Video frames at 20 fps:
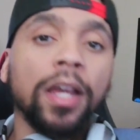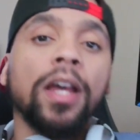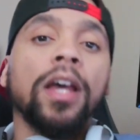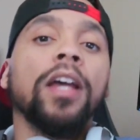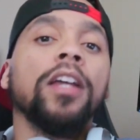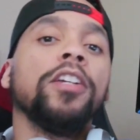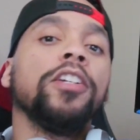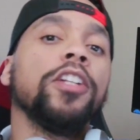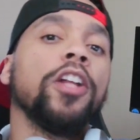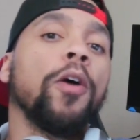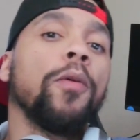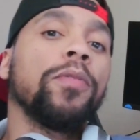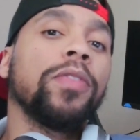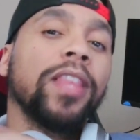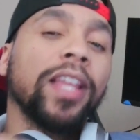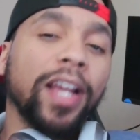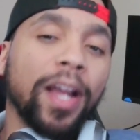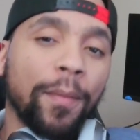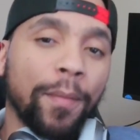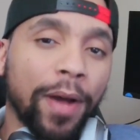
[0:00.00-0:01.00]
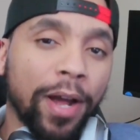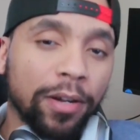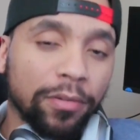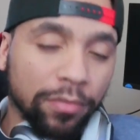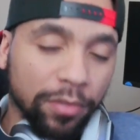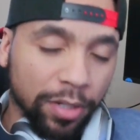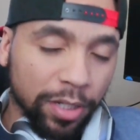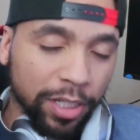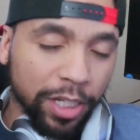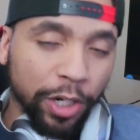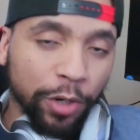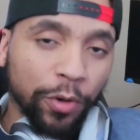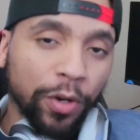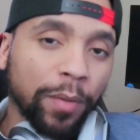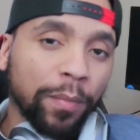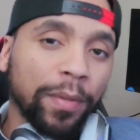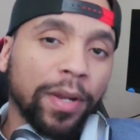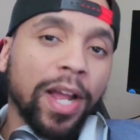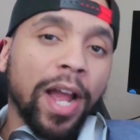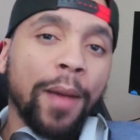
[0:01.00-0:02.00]
you know, think about considering
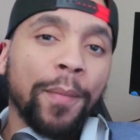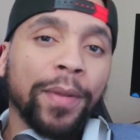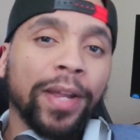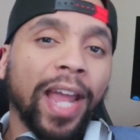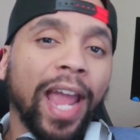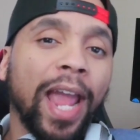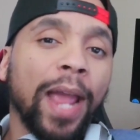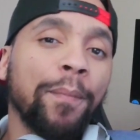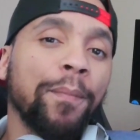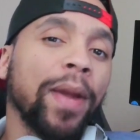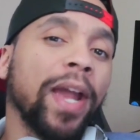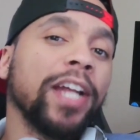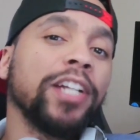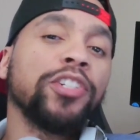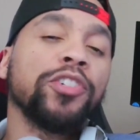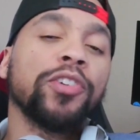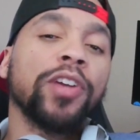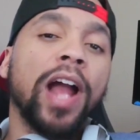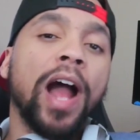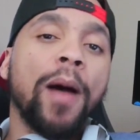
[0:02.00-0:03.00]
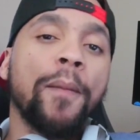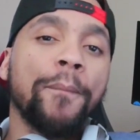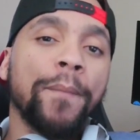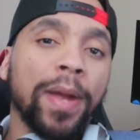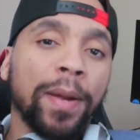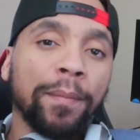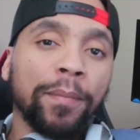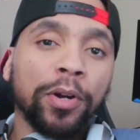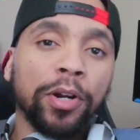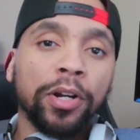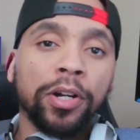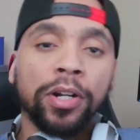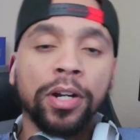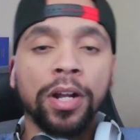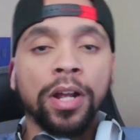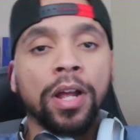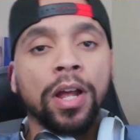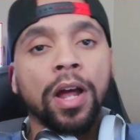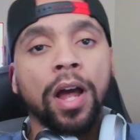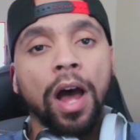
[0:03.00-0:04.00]
becoming a Patreon member.
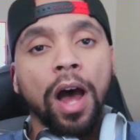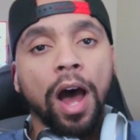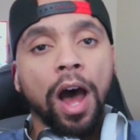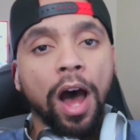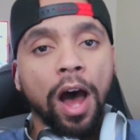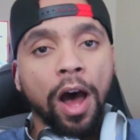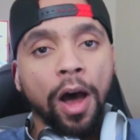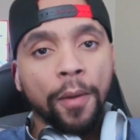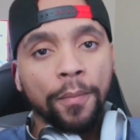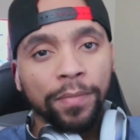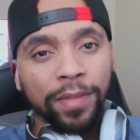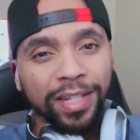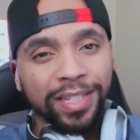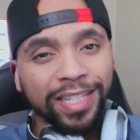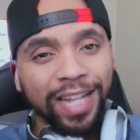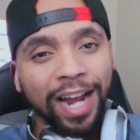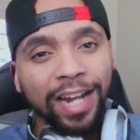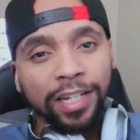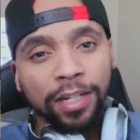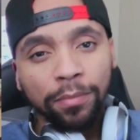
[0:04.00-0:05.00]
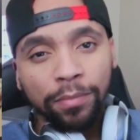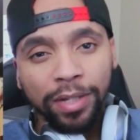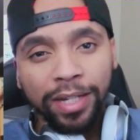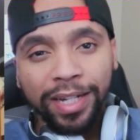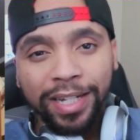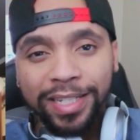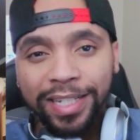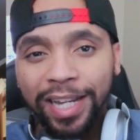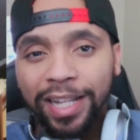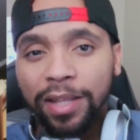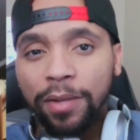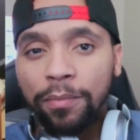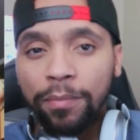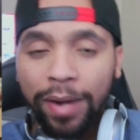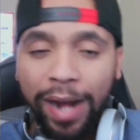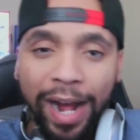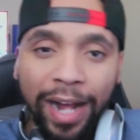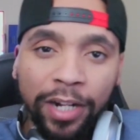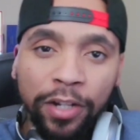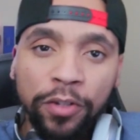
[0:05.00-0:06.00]
The sign up link is at the
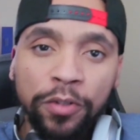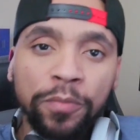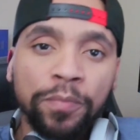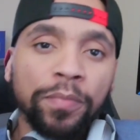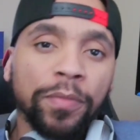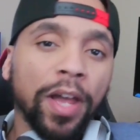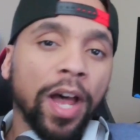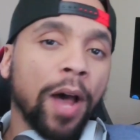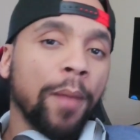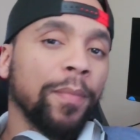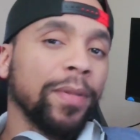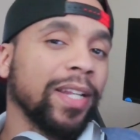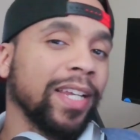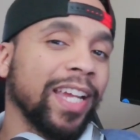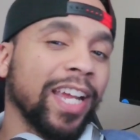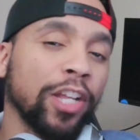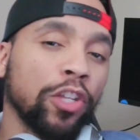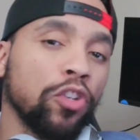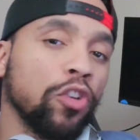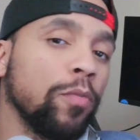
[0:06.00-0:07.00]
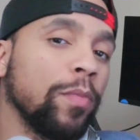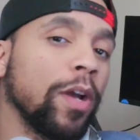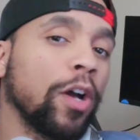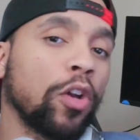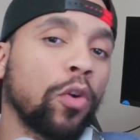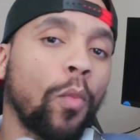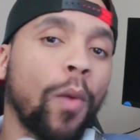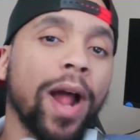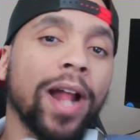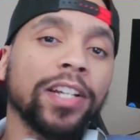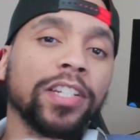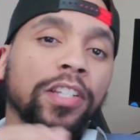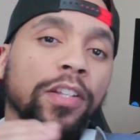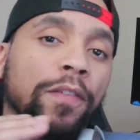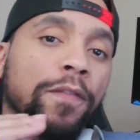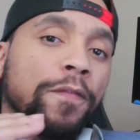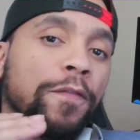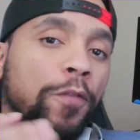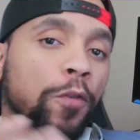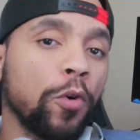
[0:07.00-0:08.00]
bottom. And again, you'll be able to watch the
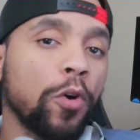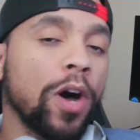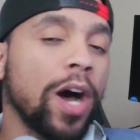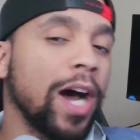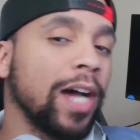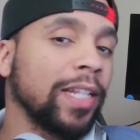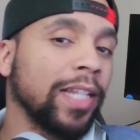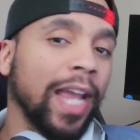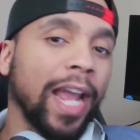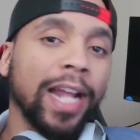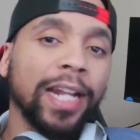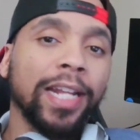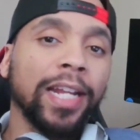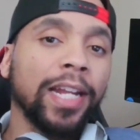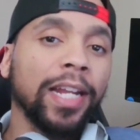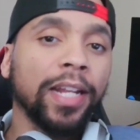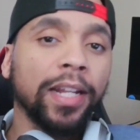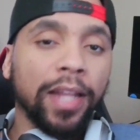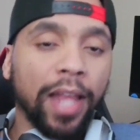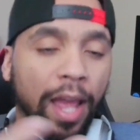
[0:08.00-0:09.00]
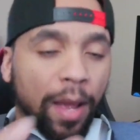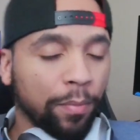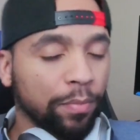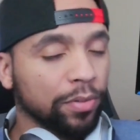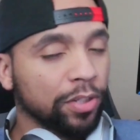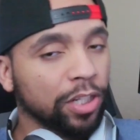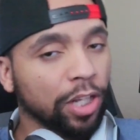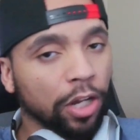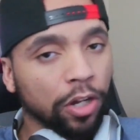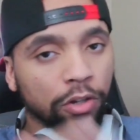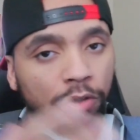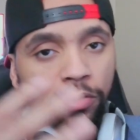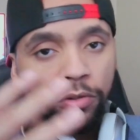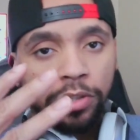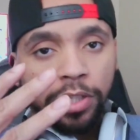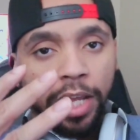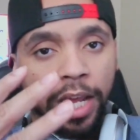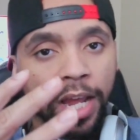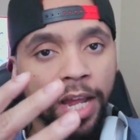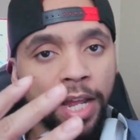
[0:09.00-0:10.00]
full unedited
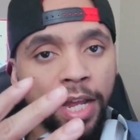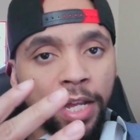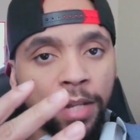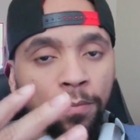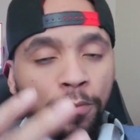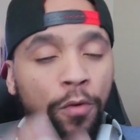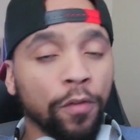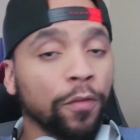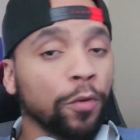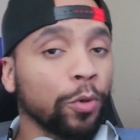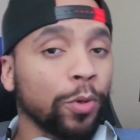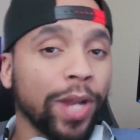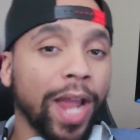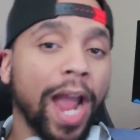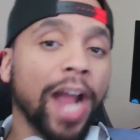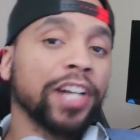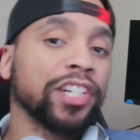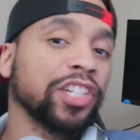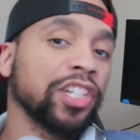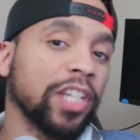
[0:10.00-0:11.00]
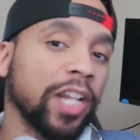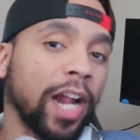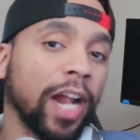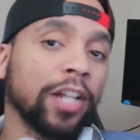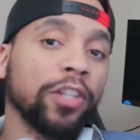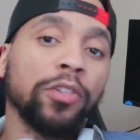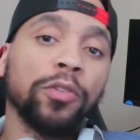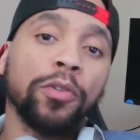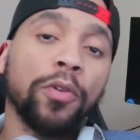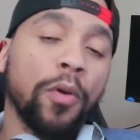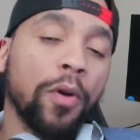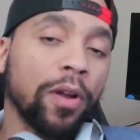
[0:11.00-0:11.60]
episodes and movie reactions that I do going